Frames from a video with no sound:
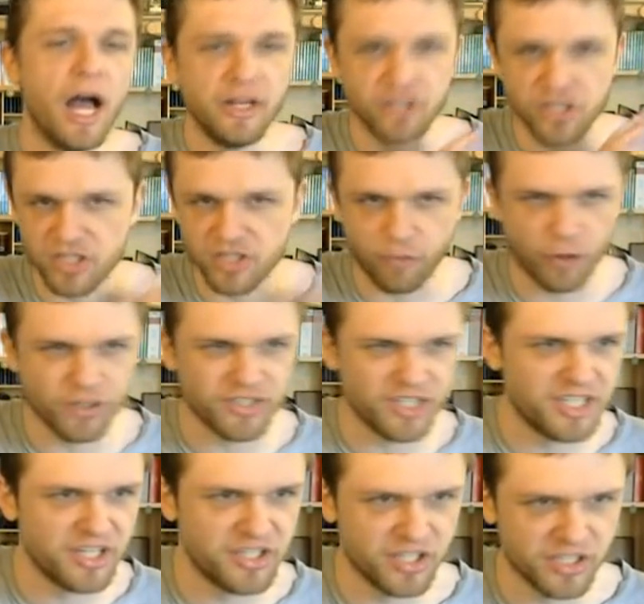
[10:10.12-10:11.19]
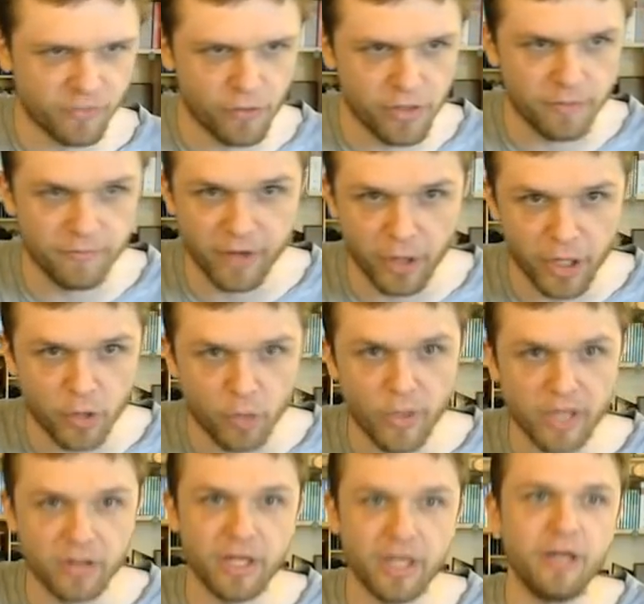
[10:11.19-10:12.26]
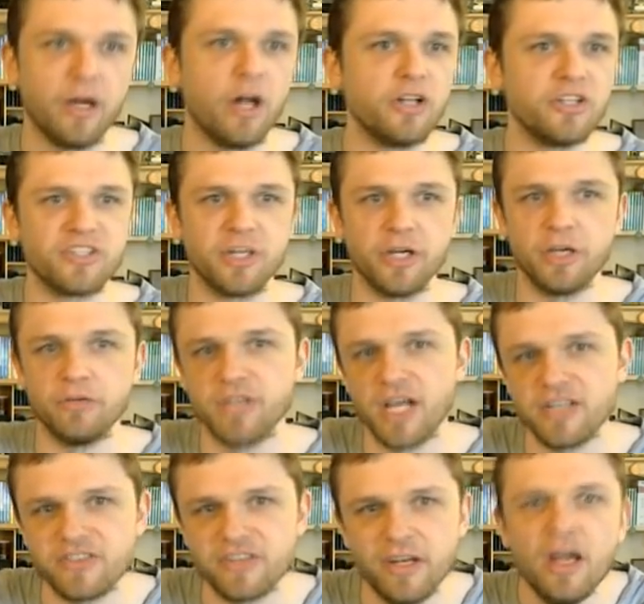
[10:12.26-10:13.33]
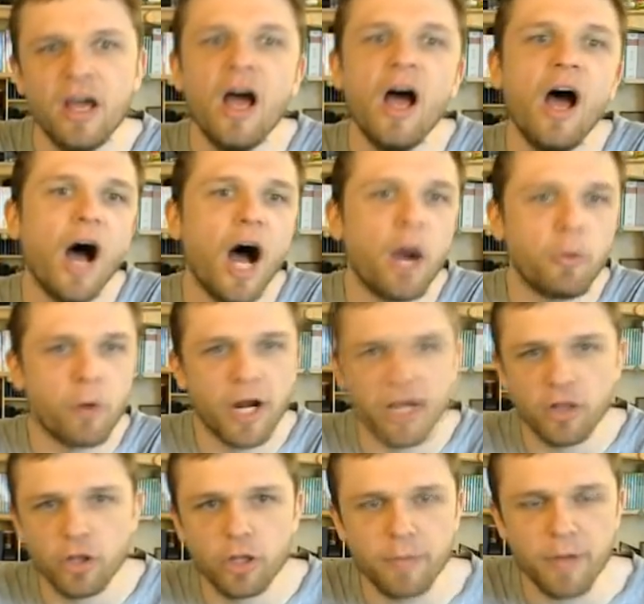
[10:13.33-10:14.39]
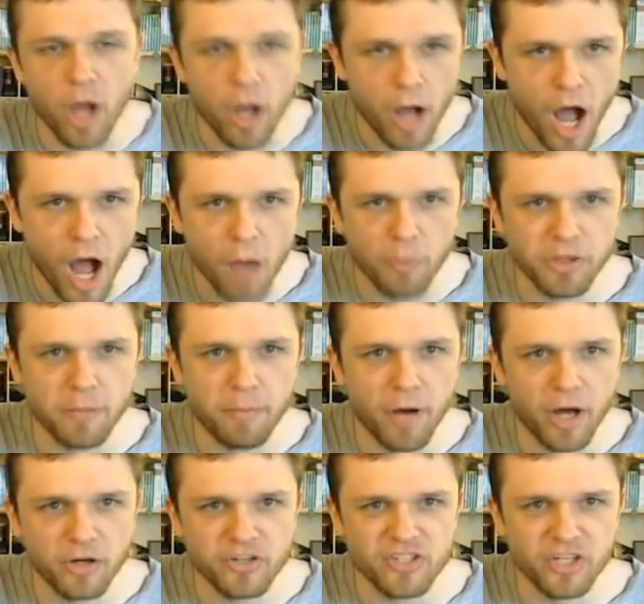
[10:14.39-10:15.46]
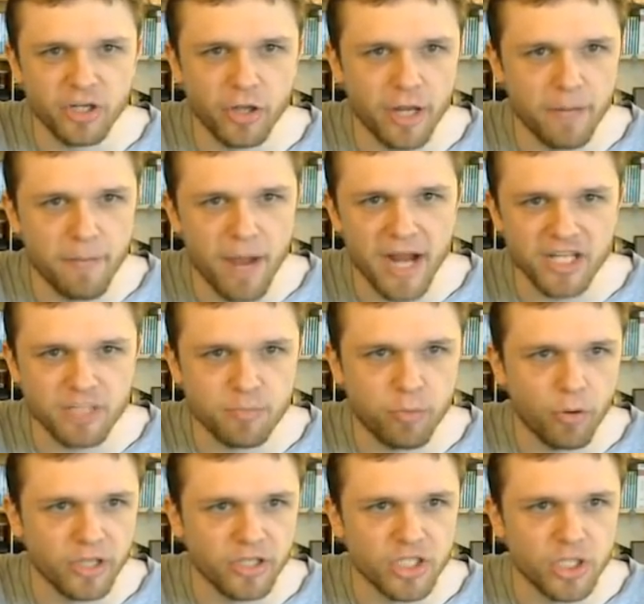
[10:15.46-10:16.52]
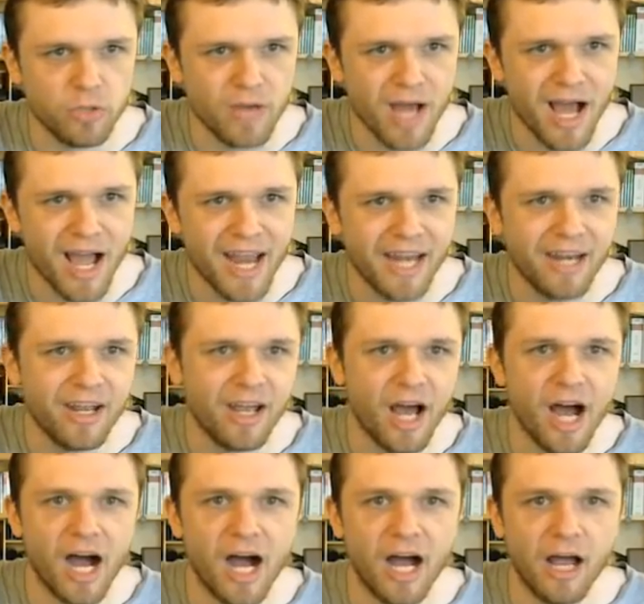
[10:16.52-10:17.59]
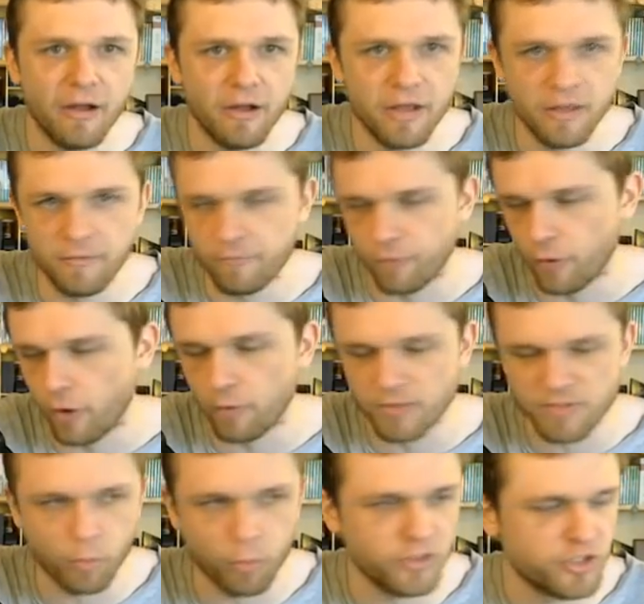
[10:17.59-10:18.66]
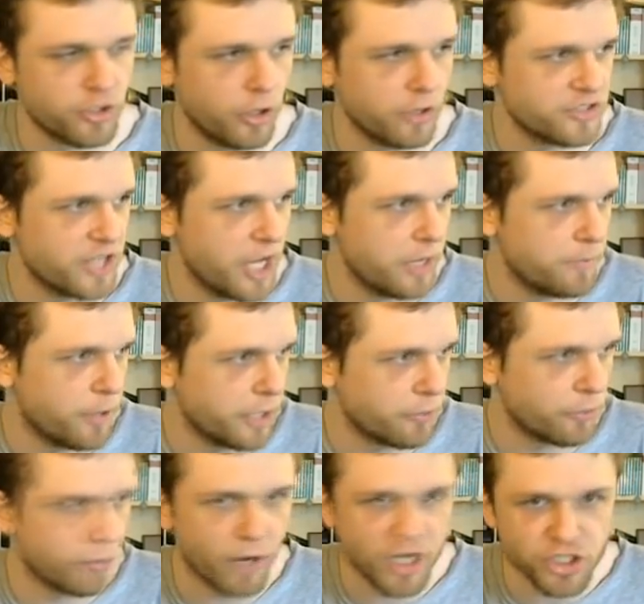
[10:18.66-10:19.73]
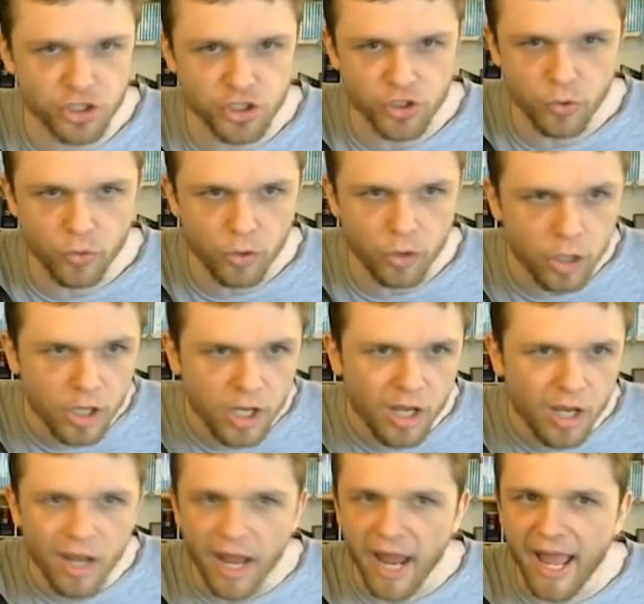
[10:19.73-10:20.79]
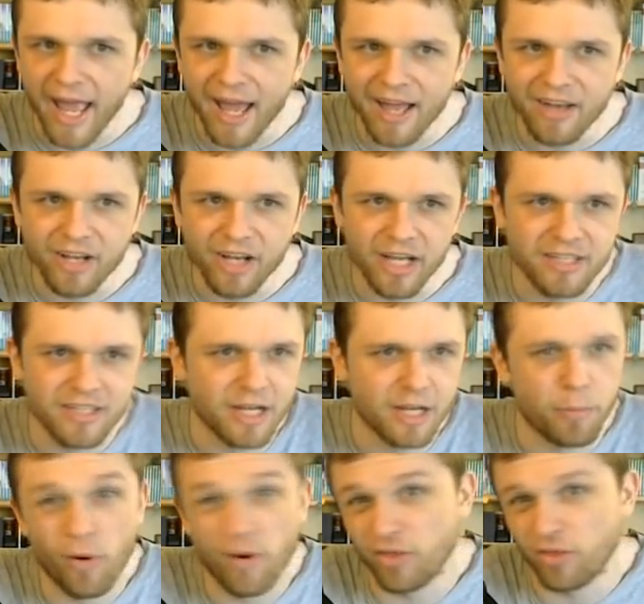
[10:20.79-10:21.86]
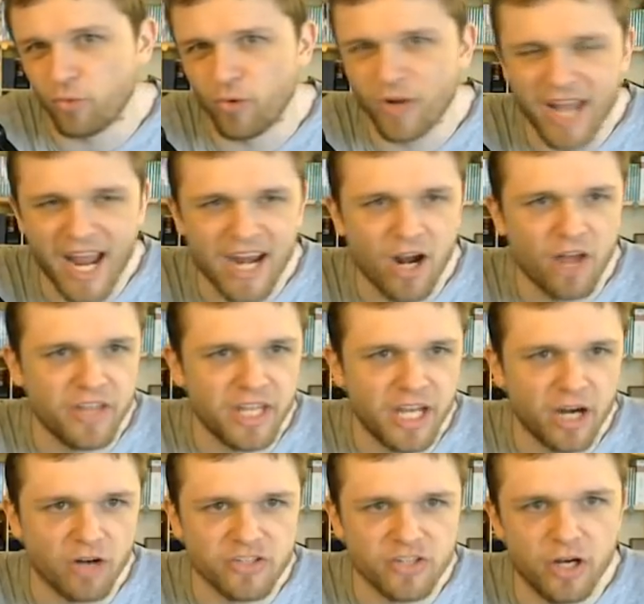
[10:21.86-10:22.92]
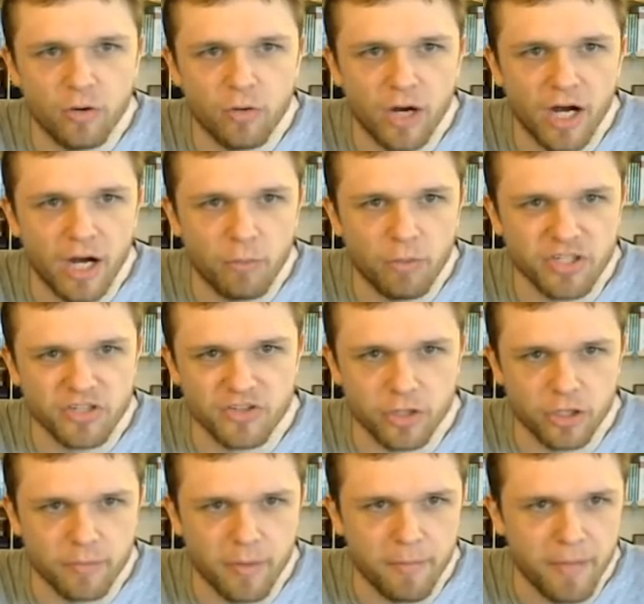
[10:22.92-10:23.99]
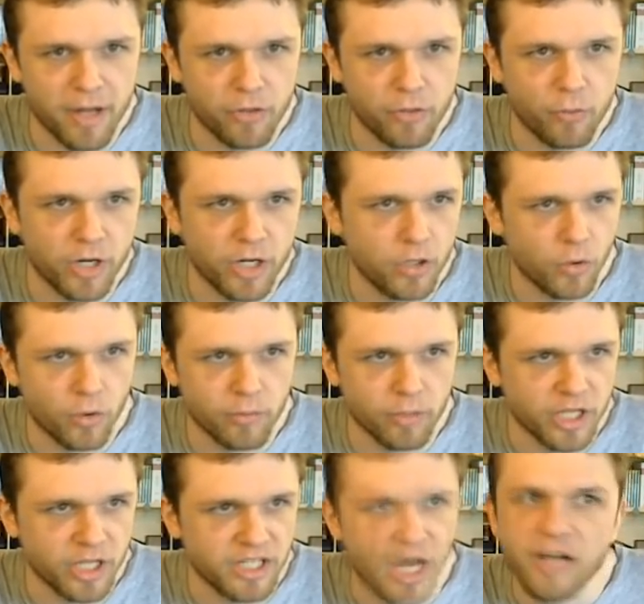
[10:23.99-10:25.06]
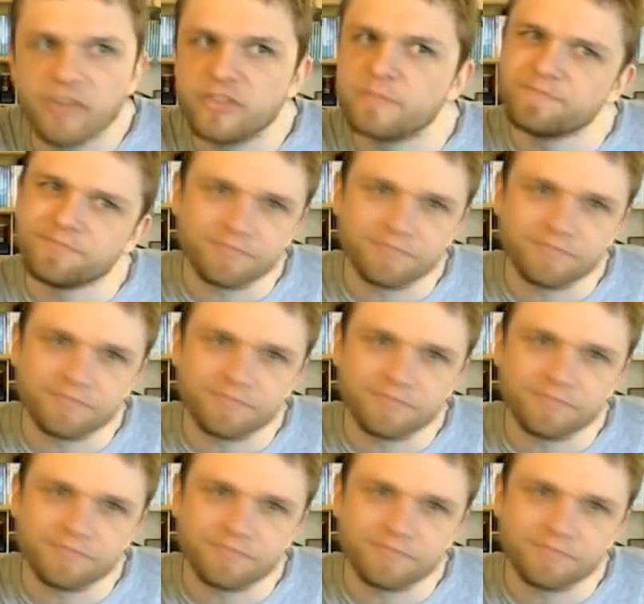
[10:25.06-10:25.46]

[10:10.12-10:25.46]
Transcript: Just as far as statistics for them very quickly, I'll just tell you, Dustin, running a little bit hot with the putter still at a minus 0.29 for our strokes gained putting regression tool, and he's at a 0.38 on the year, so which is a little bit better than what he normally does.